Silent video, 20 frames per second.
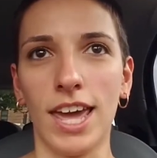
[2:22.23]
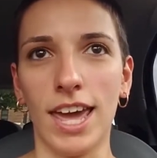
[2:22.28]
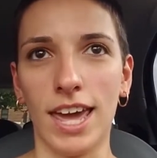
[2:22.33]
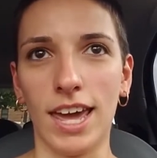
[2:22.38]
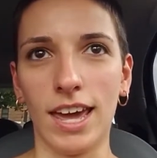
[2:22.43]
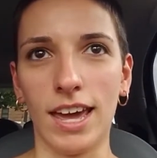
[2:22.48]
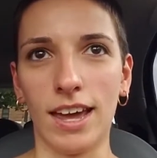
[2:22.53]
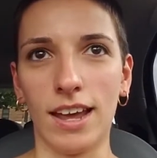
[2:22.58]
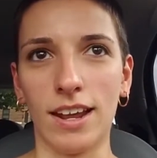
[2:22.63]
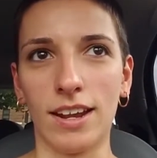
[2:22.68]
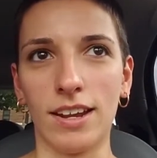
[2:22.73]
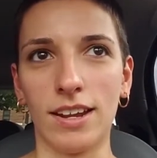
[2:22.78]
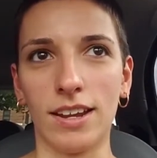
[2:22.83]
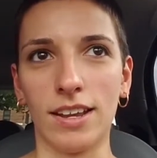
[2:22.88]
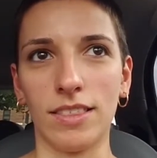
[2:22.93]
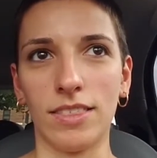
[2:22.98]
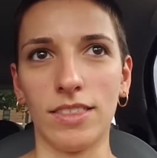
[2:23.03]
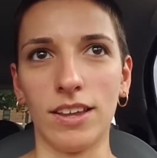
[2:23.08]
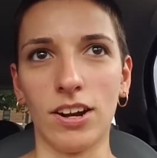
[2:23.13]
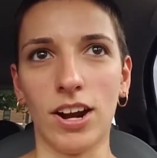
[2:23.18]
And
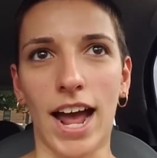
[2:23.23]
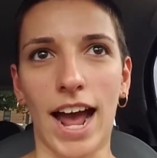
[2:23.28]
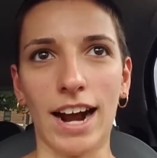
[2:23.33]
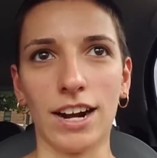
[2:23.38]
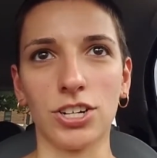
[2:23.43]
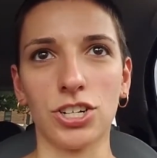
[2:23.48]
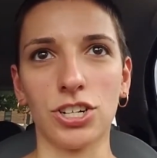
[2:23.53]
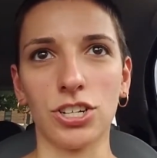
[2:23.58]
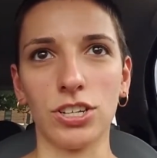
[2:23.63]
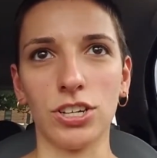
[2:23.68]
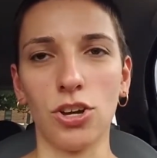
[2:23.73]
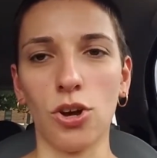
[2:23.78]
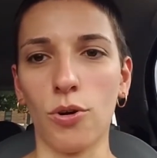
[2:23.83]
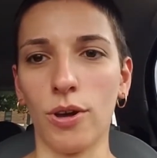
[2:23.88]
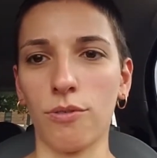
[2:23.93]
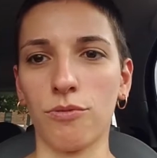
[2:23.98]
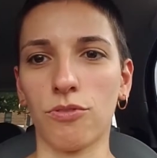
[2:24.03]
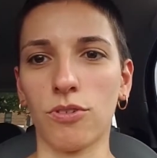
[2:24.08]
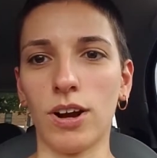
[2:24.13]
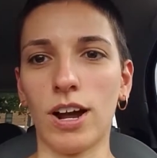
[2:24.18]
they're actually
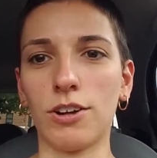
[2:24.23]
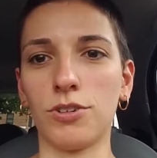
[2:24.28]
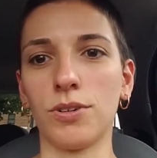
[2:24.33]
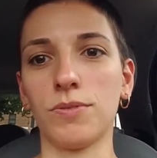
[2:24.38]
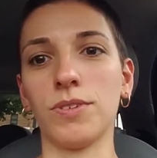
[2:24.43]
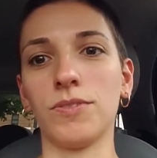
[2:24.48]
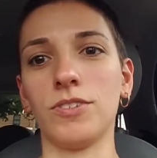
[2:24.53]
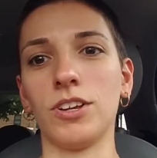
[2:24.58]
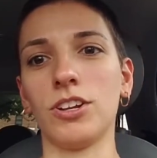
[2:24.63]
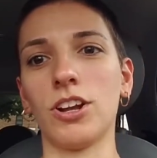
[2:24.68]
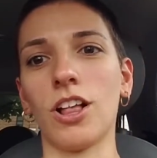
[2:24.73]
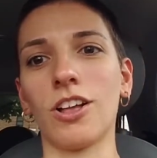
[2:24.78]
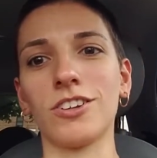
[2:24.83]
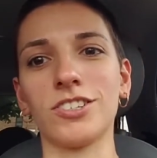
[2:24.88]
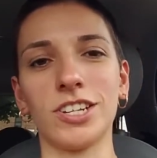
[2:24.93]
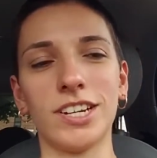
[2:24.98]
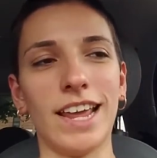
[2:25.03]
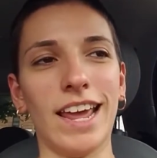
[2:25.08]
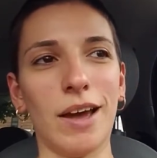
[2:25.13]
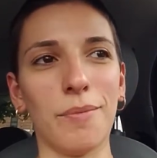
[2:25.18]
going for
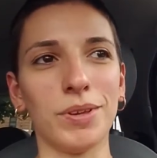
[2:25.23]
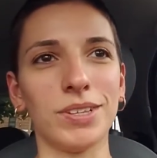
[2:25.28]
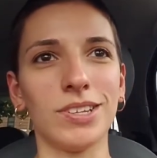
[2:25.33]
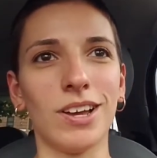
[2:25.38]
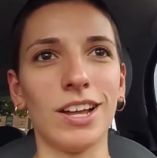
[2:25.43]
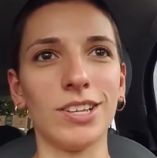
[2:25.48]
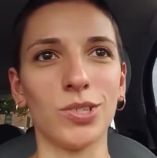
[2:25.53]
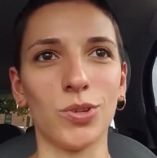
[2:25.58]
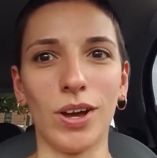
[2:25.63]
$150 on Amazon,